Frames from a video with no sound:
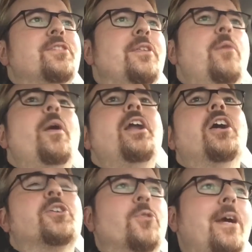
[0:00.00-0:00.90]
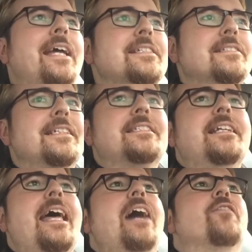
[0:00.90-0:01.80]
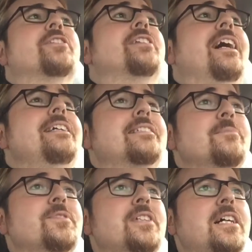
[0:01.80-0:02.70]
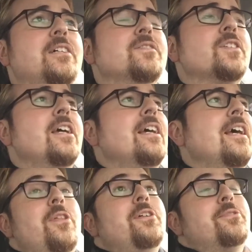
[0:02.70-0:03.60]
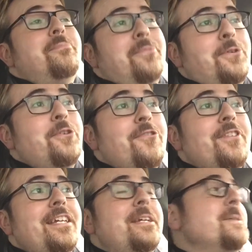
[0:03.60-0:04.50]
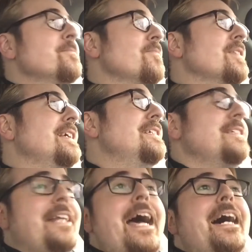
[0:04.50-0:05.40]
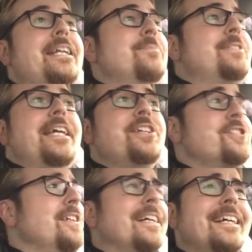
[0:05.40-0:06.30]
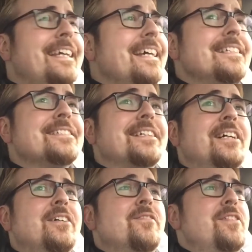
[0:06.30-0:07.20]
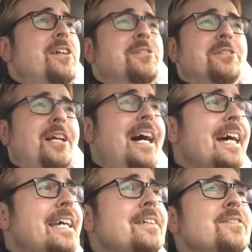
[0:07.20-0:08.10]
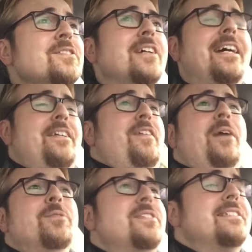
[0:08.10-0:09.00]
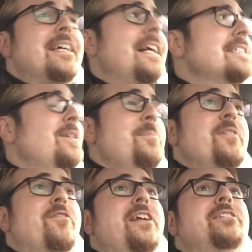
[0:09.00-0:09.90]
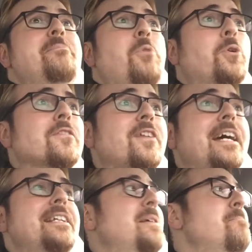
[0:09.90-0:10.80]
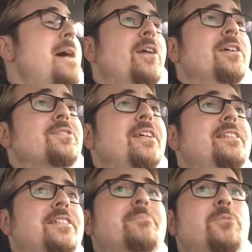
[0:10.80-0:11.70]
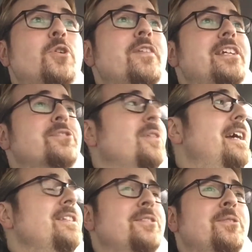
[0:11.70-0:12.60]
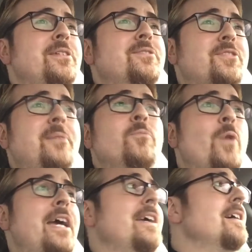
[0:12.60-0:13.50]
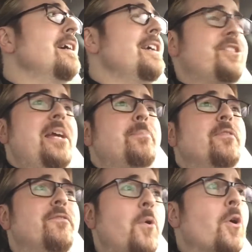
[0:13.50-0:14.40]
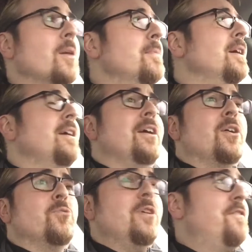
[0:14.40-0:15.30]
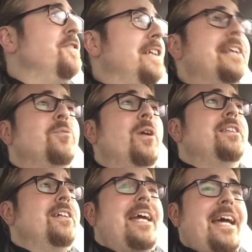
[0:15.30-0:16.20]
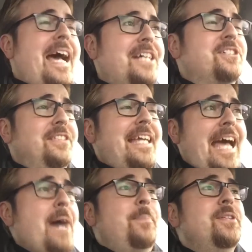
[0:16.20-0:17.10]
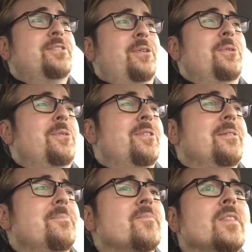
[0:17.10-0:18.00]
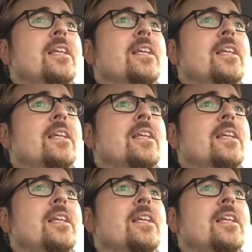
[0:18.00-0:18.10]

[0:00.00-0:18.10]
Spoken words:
So they went on Craigslist and advertised themselves. This movie is an adaptation, I guess, of their lives. If I was these guys, I would be frankly mortified and embarrassed that this movie is trying to, in some way, shape, or form, reflect what actually happened to them.